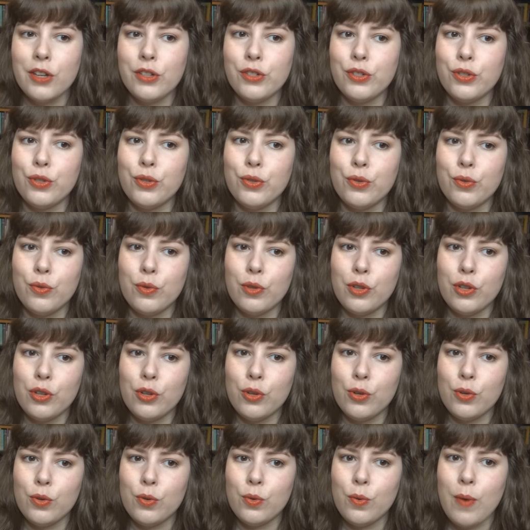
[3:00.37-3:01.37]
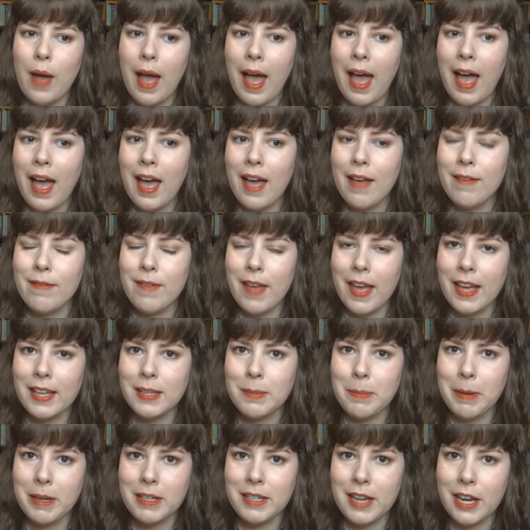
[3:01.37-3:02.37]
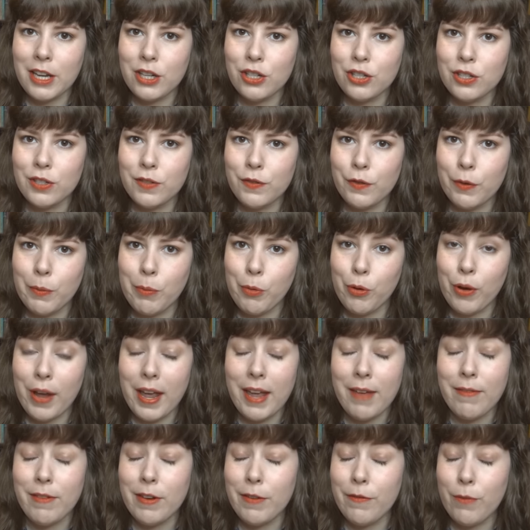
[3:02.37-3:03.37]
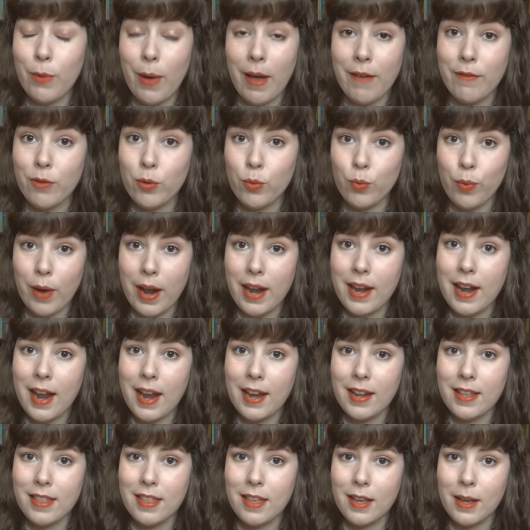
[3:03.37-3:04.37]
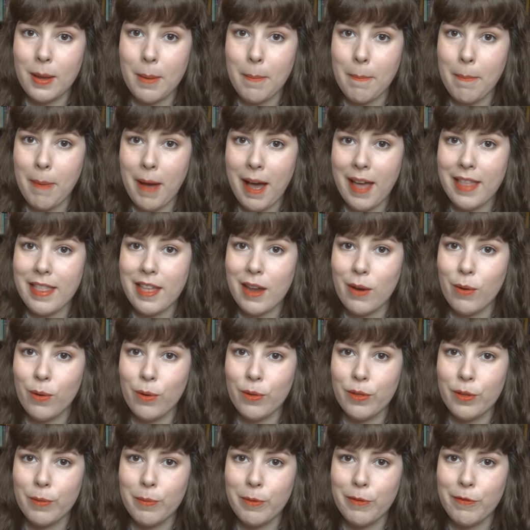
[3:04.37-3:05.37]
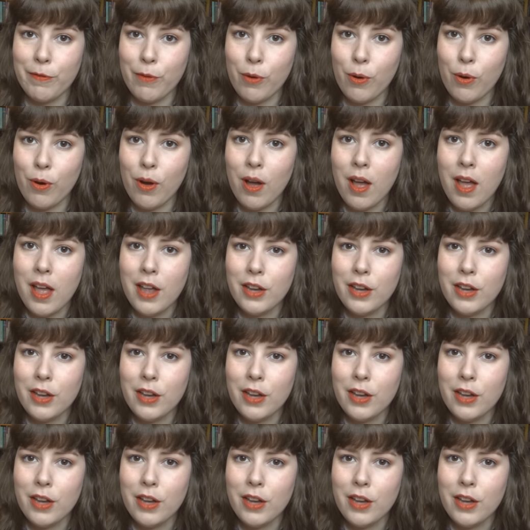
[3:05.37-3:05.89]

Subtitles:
Do you have expectations for a book even if you haven't read anything by that author before?